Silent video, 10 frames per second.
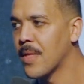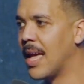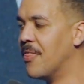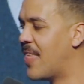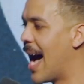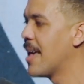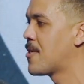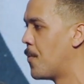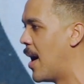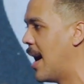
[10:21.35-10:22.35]
And that's
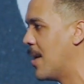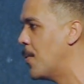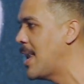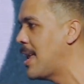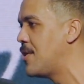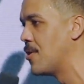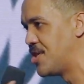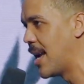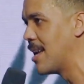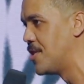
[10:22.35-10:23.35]
why we need to
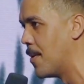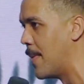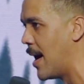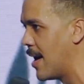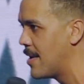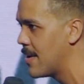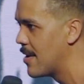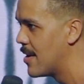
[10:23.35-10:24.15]
change our mind.